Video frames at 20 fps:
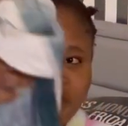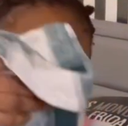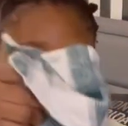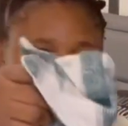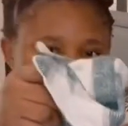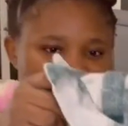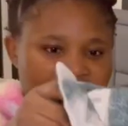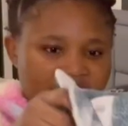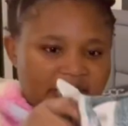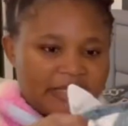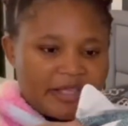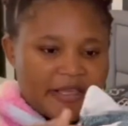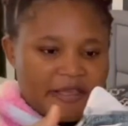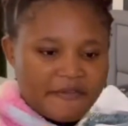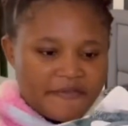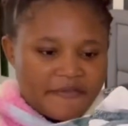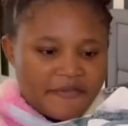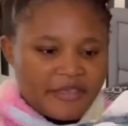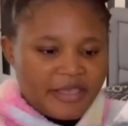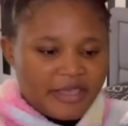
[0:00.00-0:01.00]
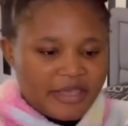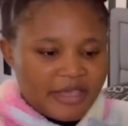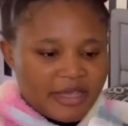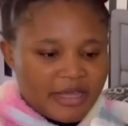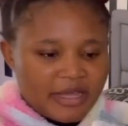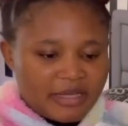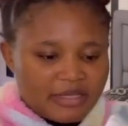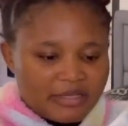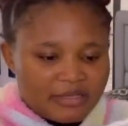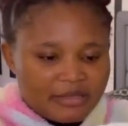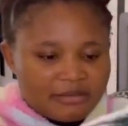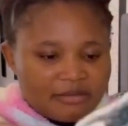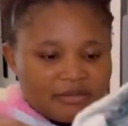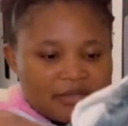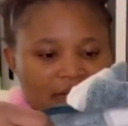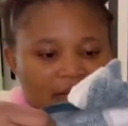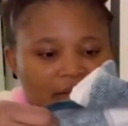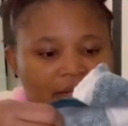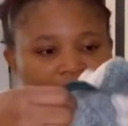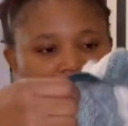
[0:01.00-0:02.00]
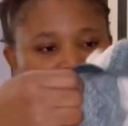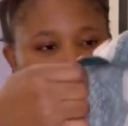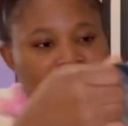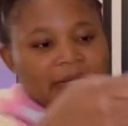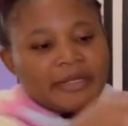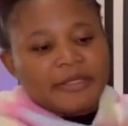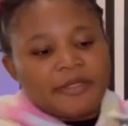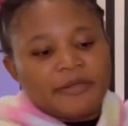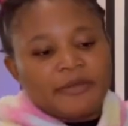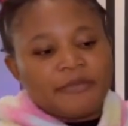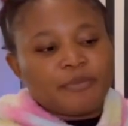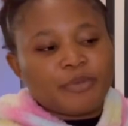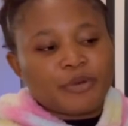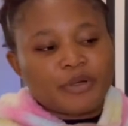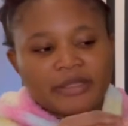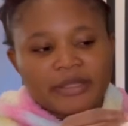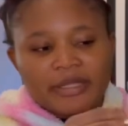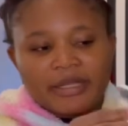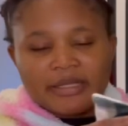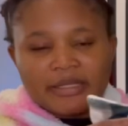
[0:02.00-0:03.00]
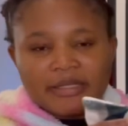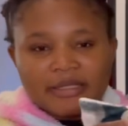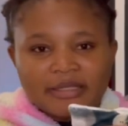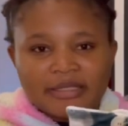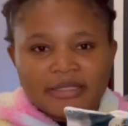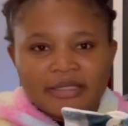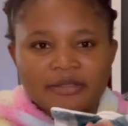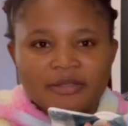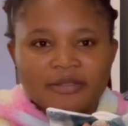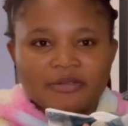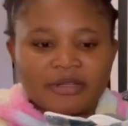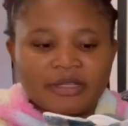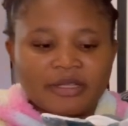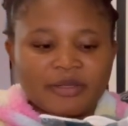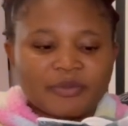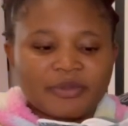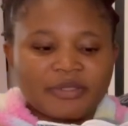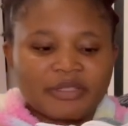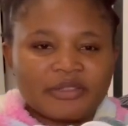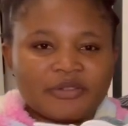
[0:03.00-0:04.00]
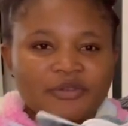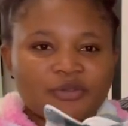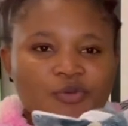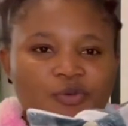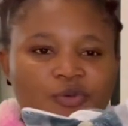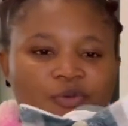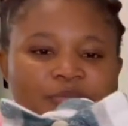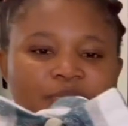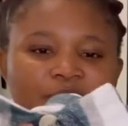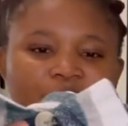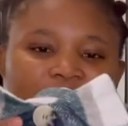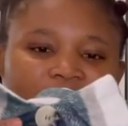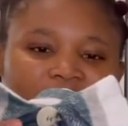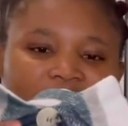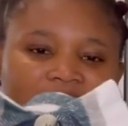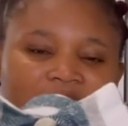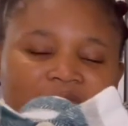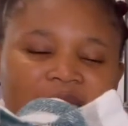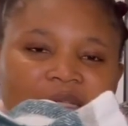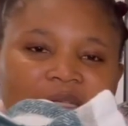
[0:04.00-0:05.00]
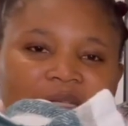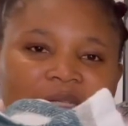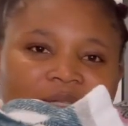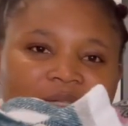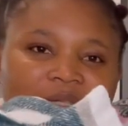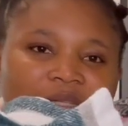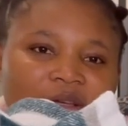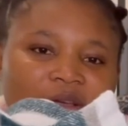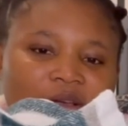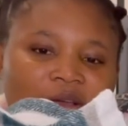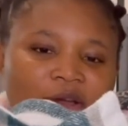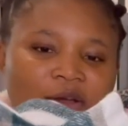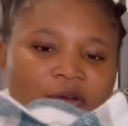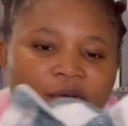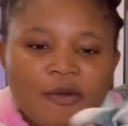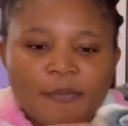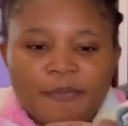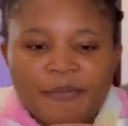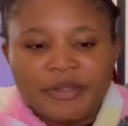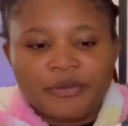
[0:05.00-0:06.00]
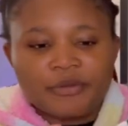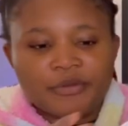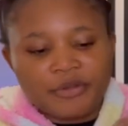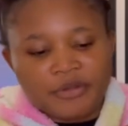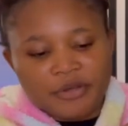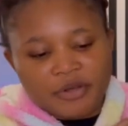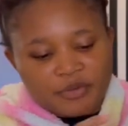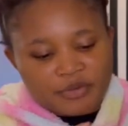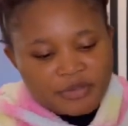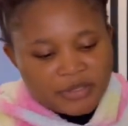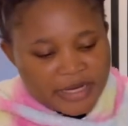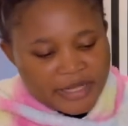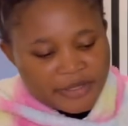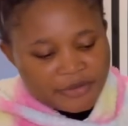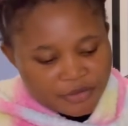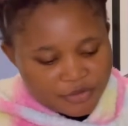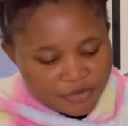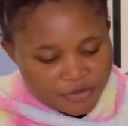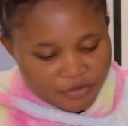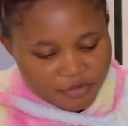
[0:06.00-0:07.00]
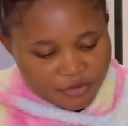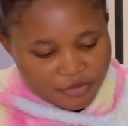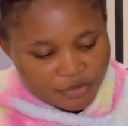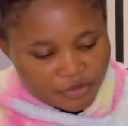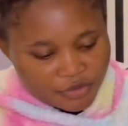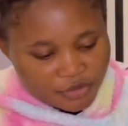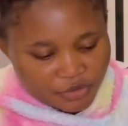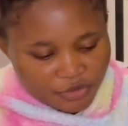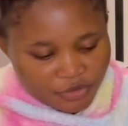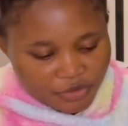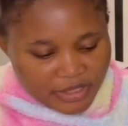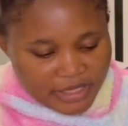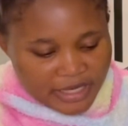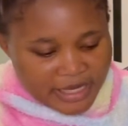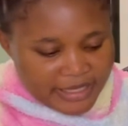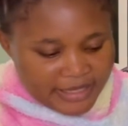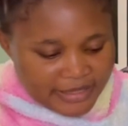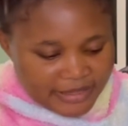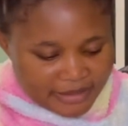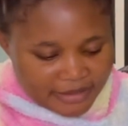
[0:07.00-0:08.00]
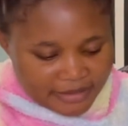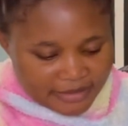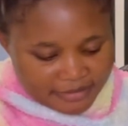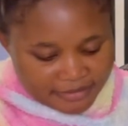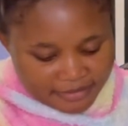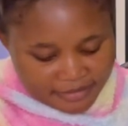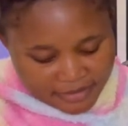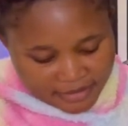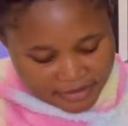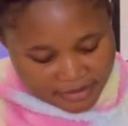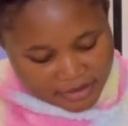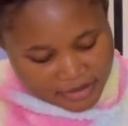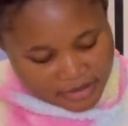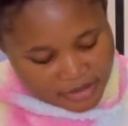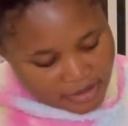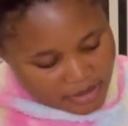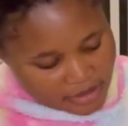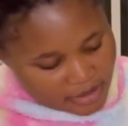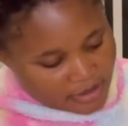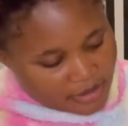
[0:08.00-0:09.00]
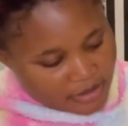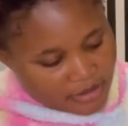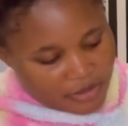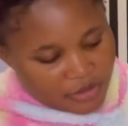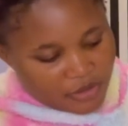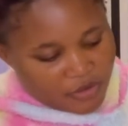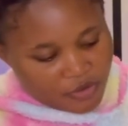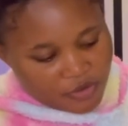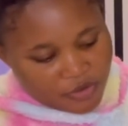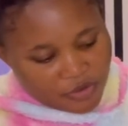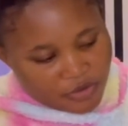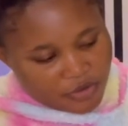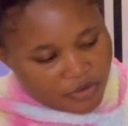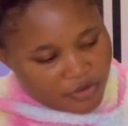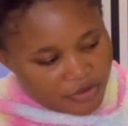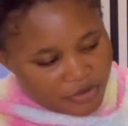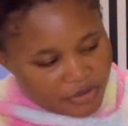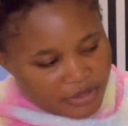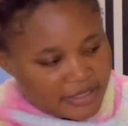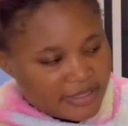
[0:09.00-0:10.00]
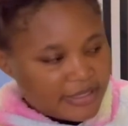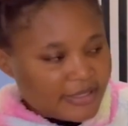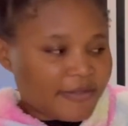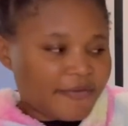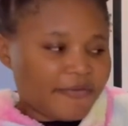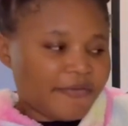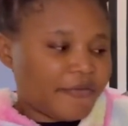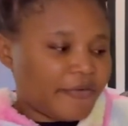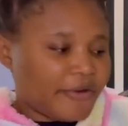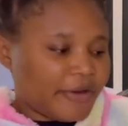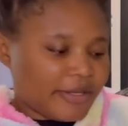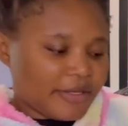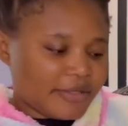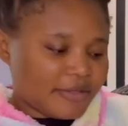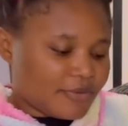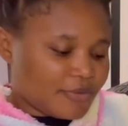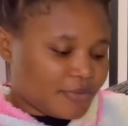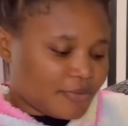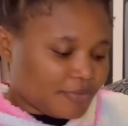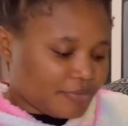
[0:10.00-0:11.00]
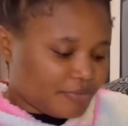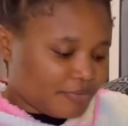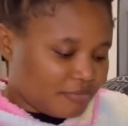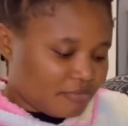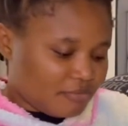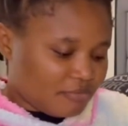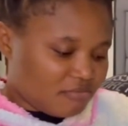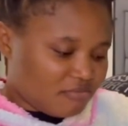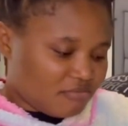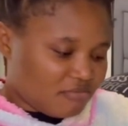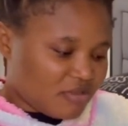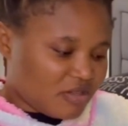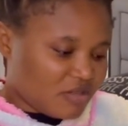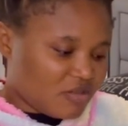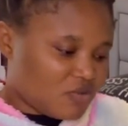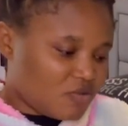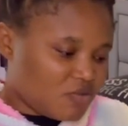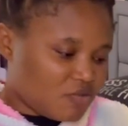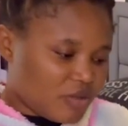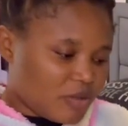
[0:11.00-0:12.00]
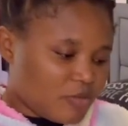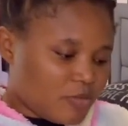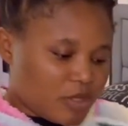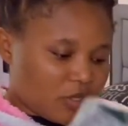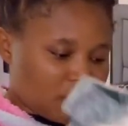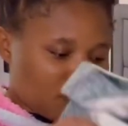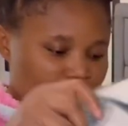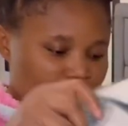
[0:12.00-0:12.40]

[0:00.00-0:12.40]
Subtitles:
rest. It's heavy and button. This one, the button is so big compared to the other ones that I just showed you guys. The colors is different, so but it's doable as